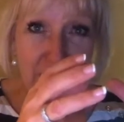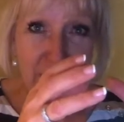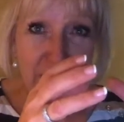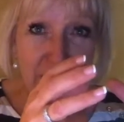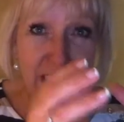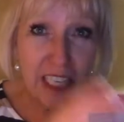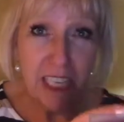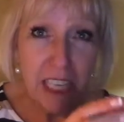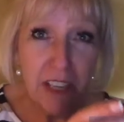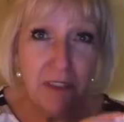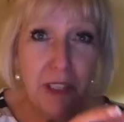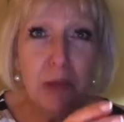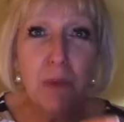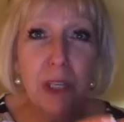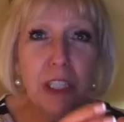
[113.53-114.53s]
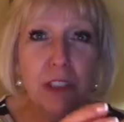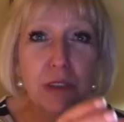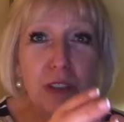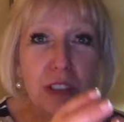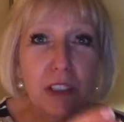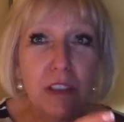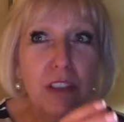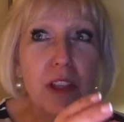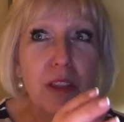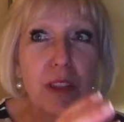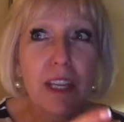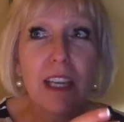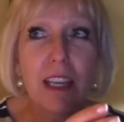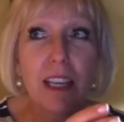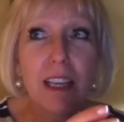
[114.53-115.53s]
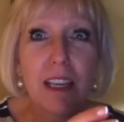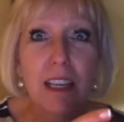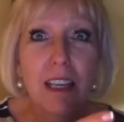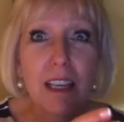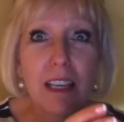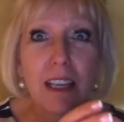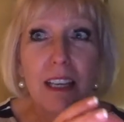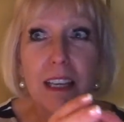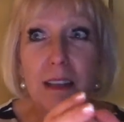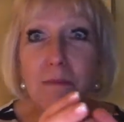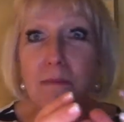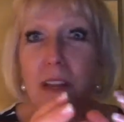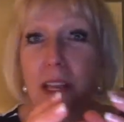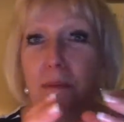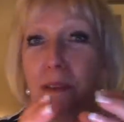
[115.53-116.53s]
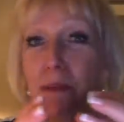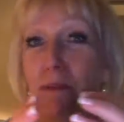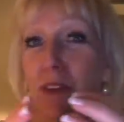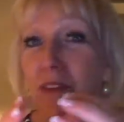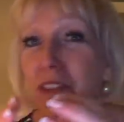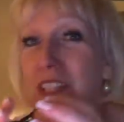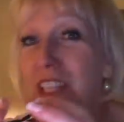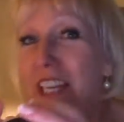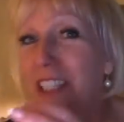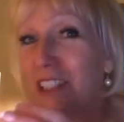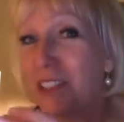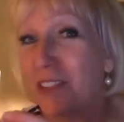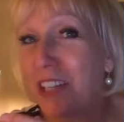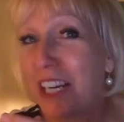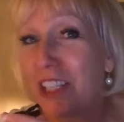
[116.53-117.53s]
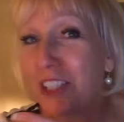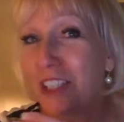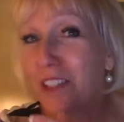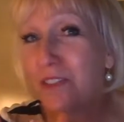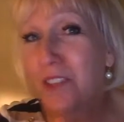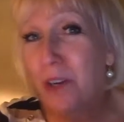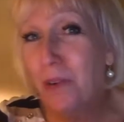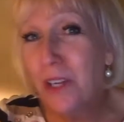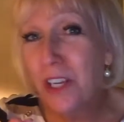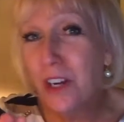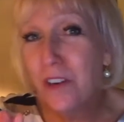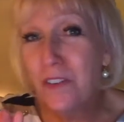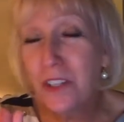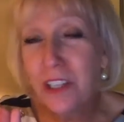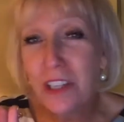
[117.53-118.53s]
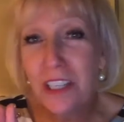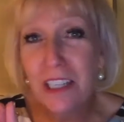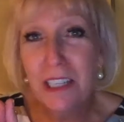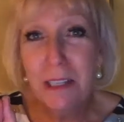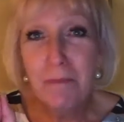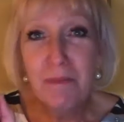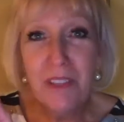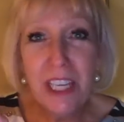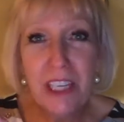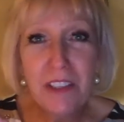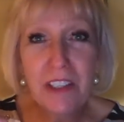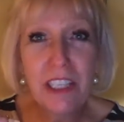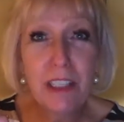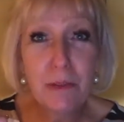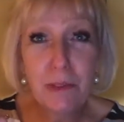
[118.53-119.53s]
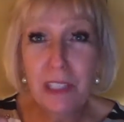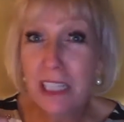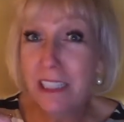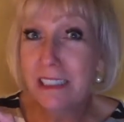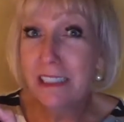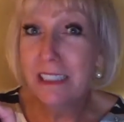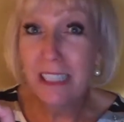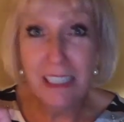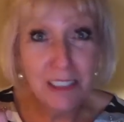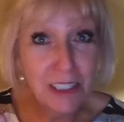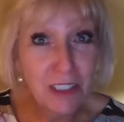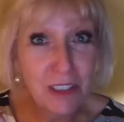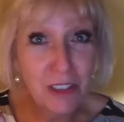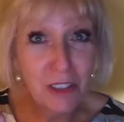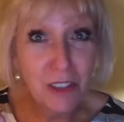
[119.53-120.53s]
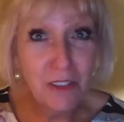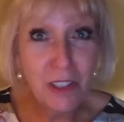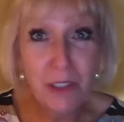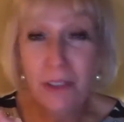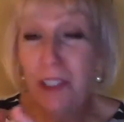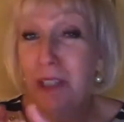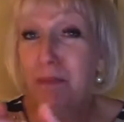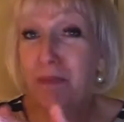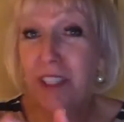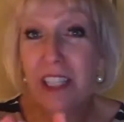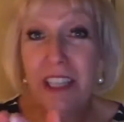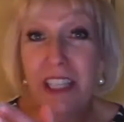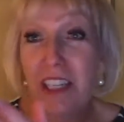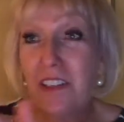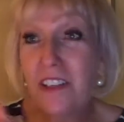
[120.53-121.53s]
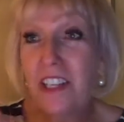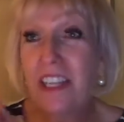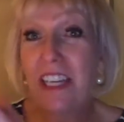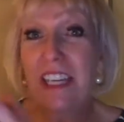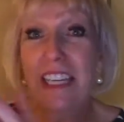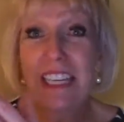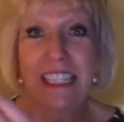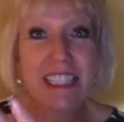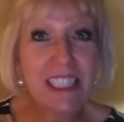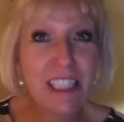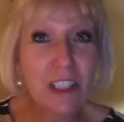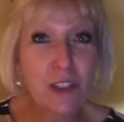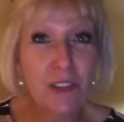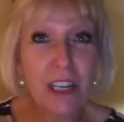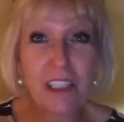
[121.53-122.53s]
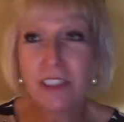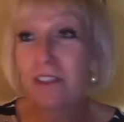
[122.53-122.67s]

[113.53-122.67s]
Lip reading: And even when you start to think and maybe move in that direction of going over to the area that doesn't serve you, in the area that is destructive,